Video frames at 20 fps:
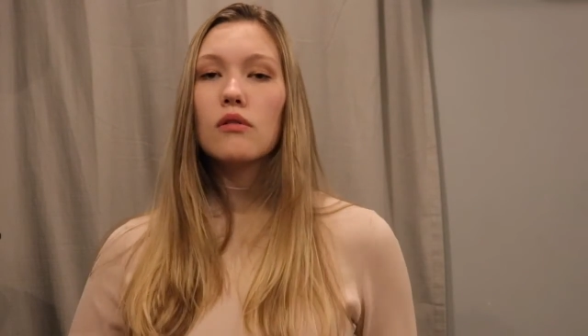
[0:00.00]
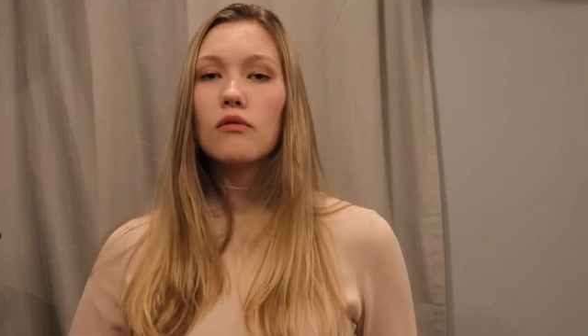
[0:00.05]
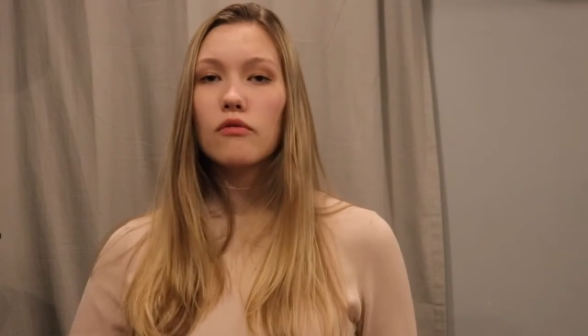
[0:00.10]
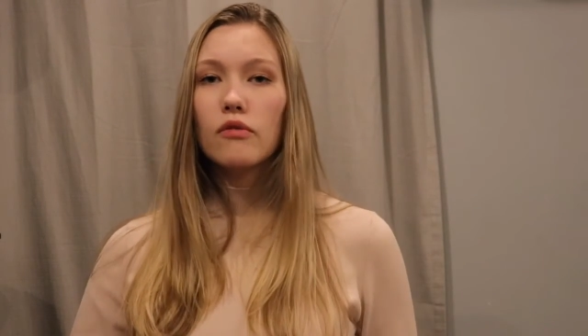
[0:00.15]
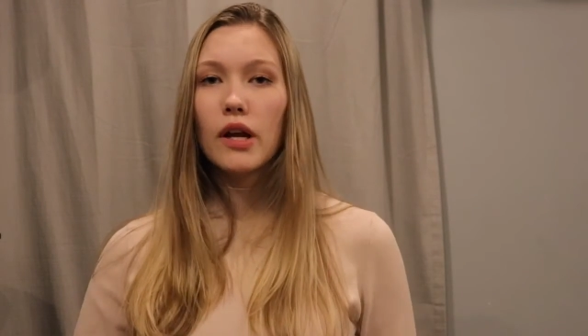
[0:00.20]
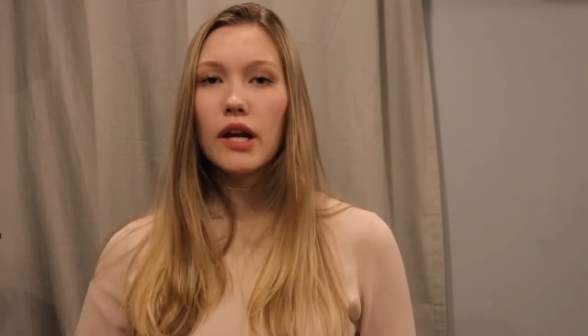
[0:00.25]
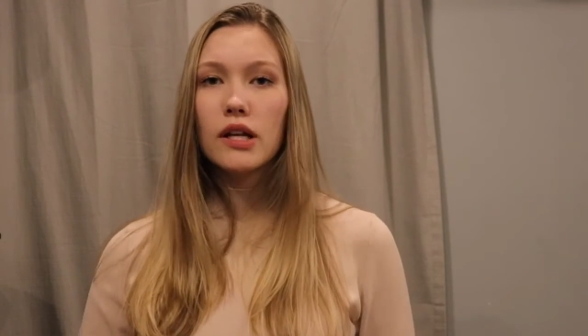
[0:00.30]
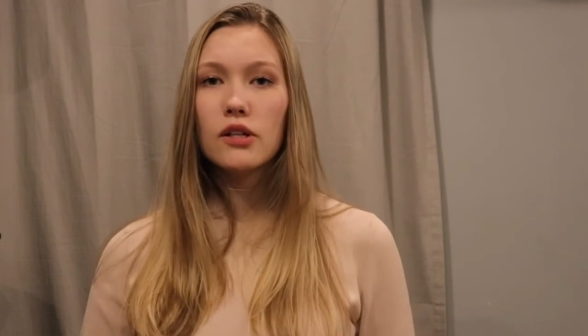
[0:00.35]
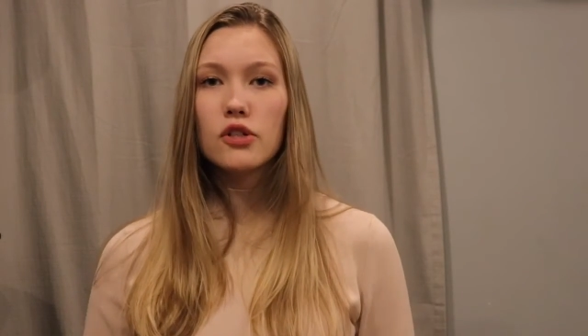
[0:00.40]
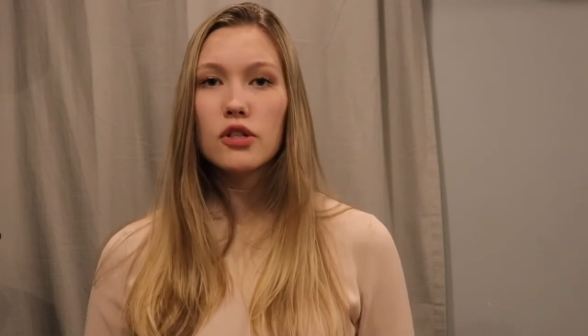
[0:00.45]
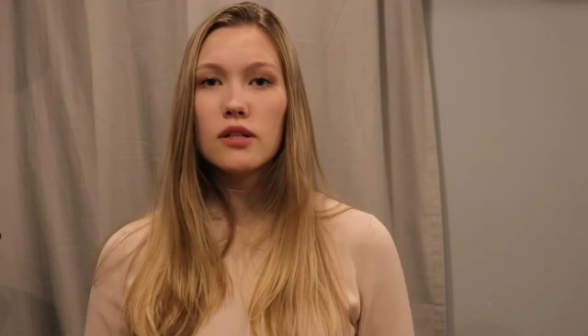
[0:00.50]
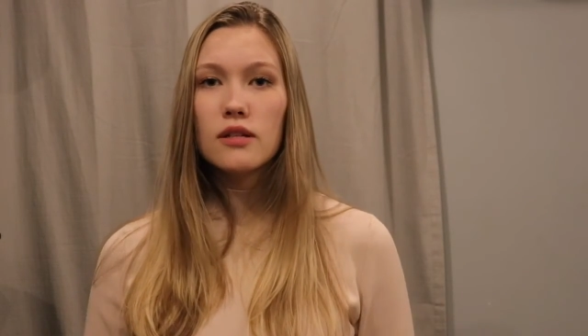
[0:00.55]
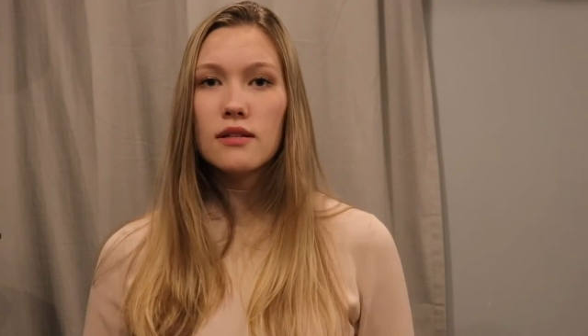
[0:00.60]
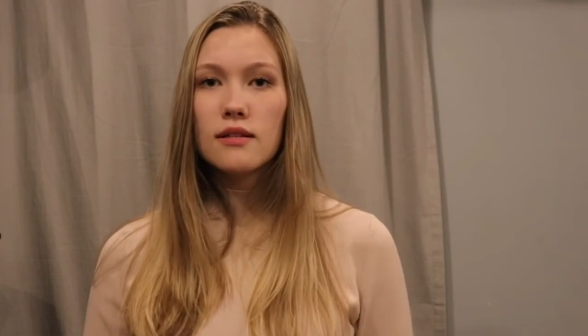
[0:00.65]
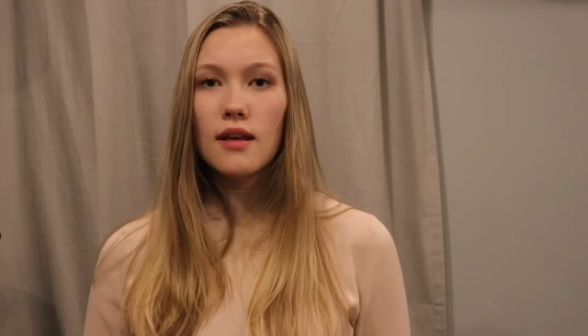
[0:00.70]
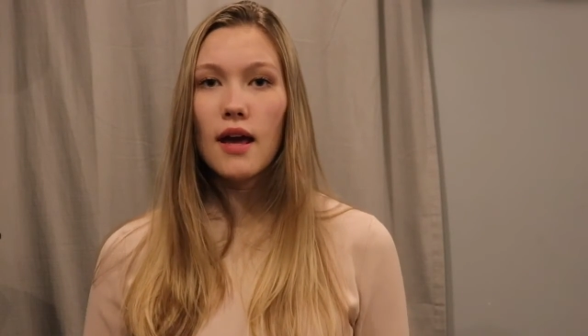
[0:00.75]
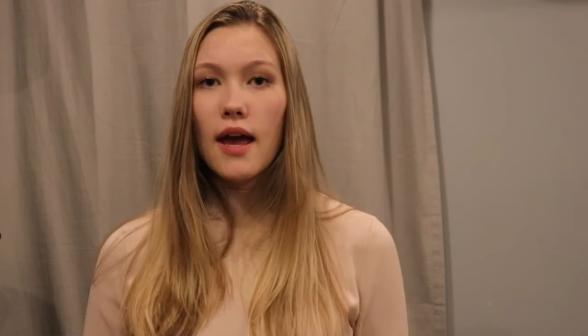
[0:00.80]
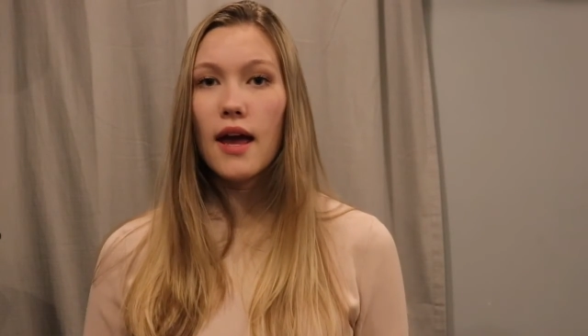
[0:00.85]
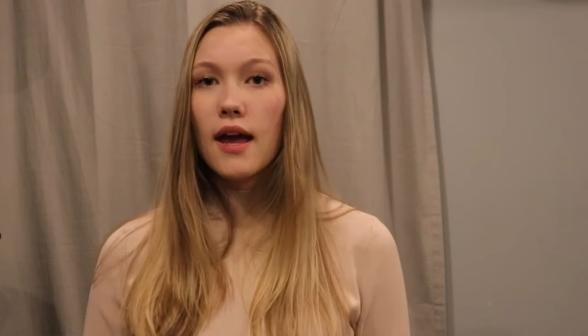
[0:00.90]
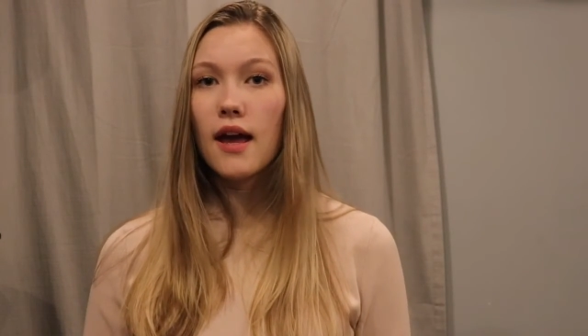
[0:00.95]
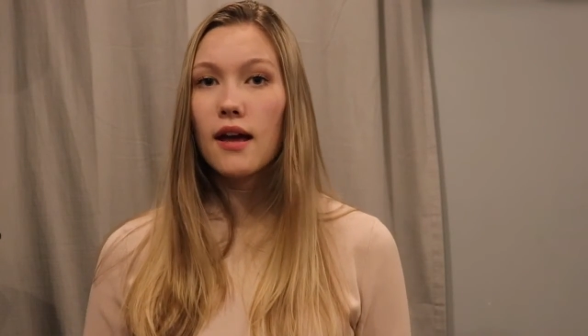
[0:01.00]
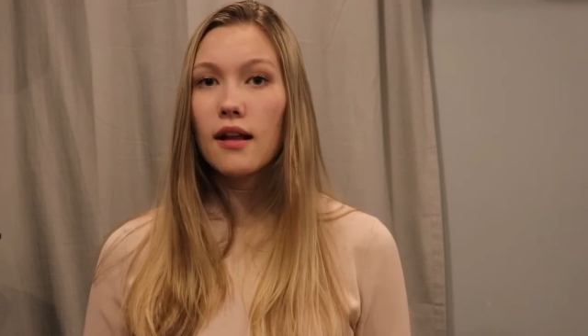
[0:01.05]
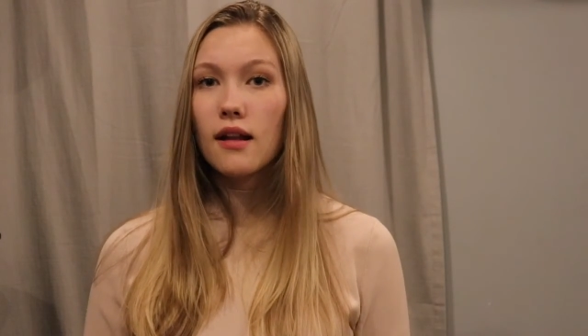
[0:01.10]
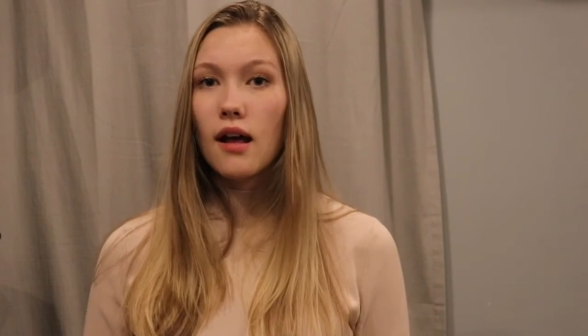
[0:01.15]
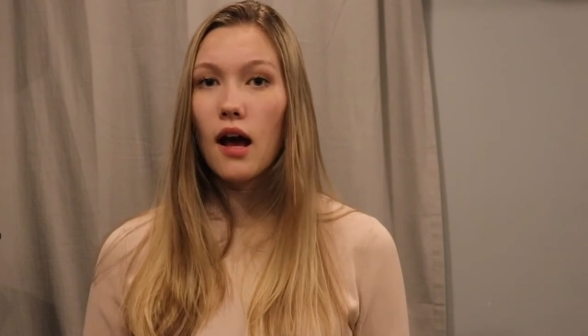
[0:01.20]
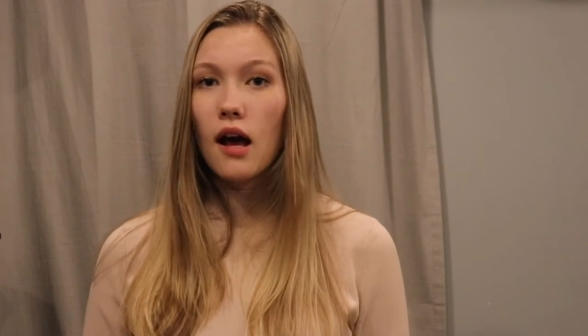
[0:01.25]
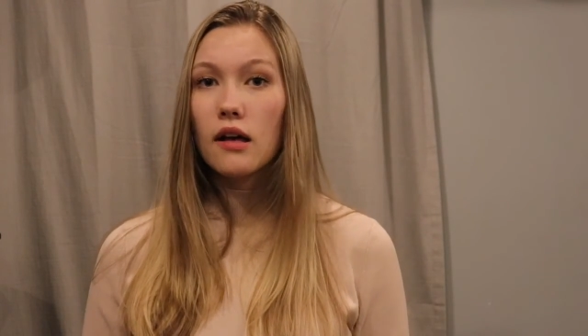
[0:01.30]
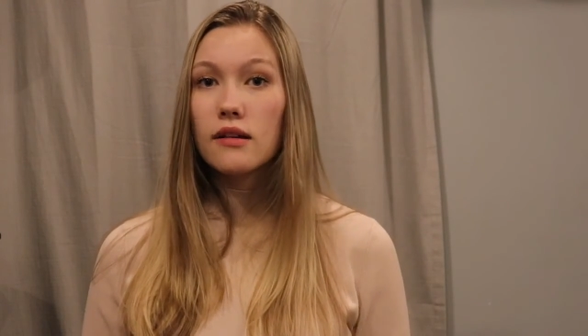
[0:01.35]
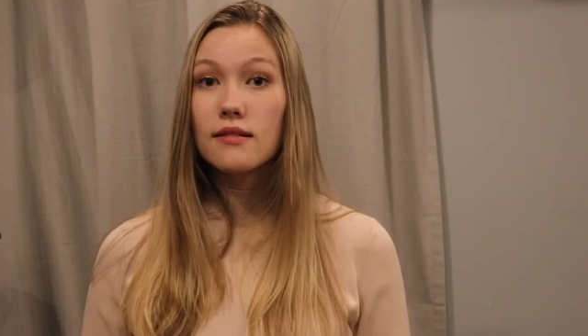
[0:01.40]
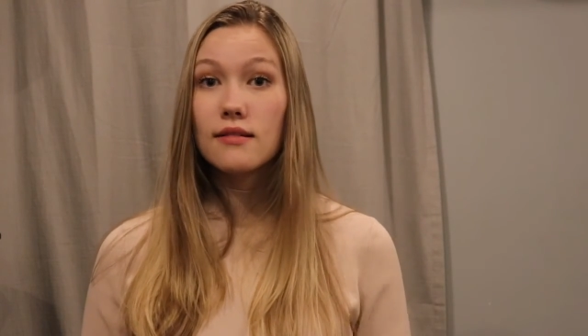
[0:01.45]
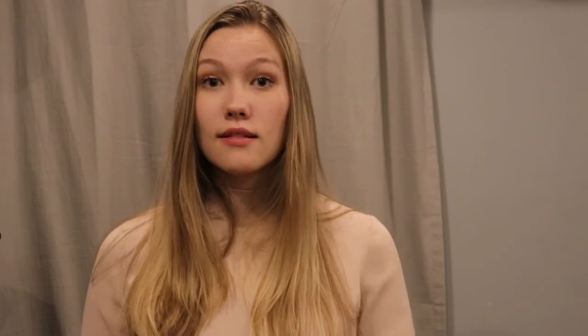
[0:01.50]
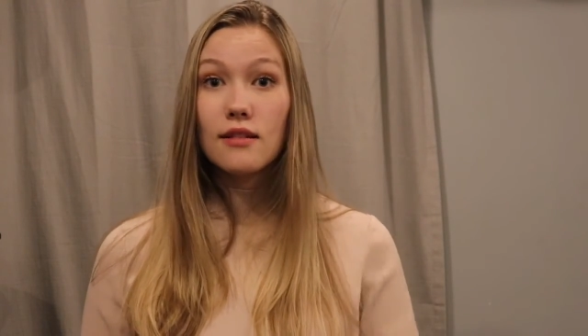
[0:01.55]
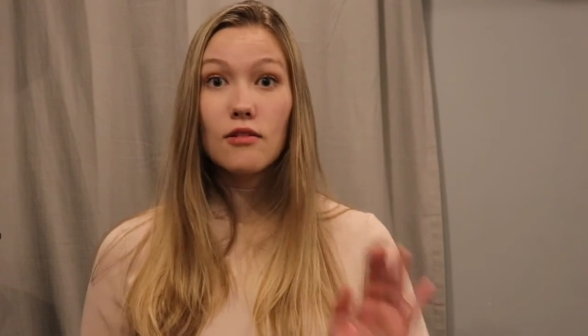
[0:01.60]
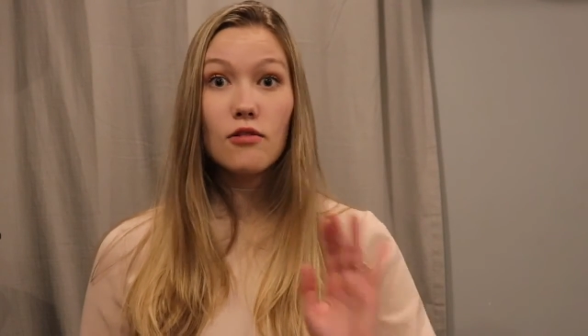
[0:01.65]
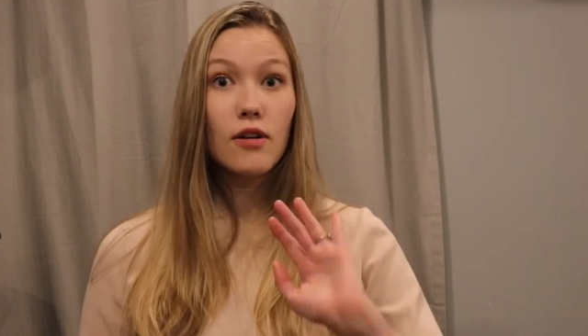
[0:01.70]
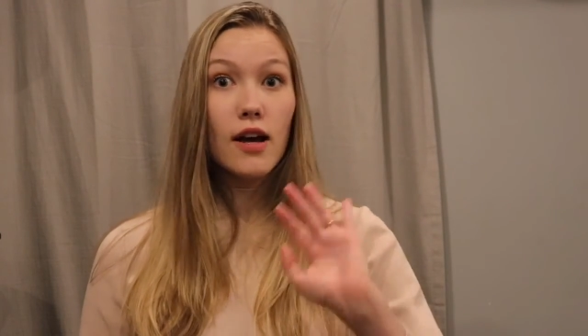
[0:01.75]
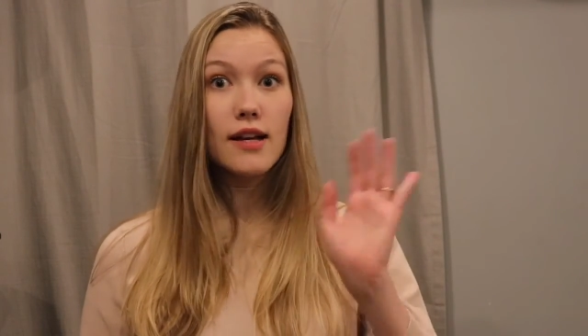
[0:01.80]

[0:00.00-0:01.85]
ranges and I'll see you